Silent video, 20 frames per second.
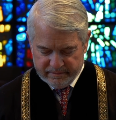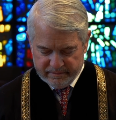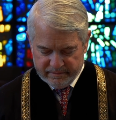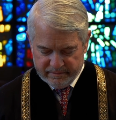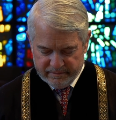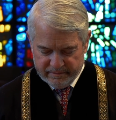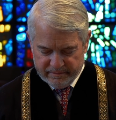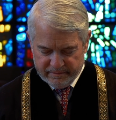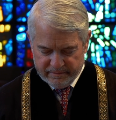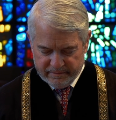
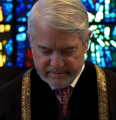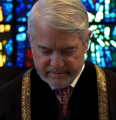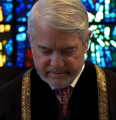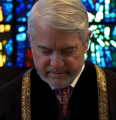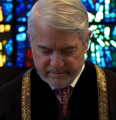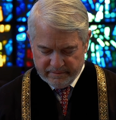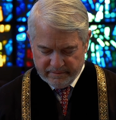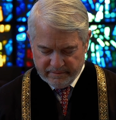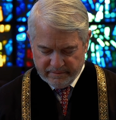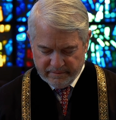
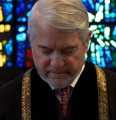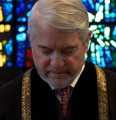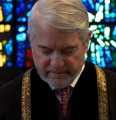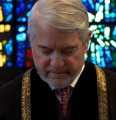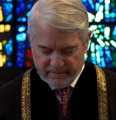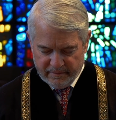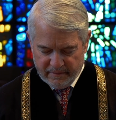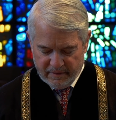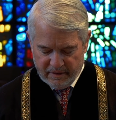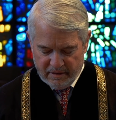
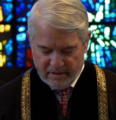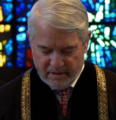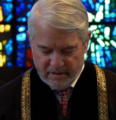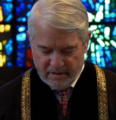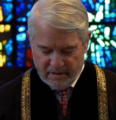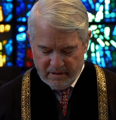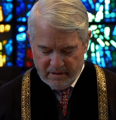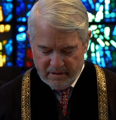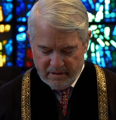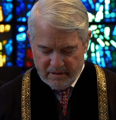
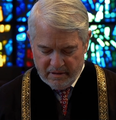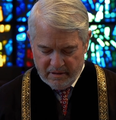Nobody speaks.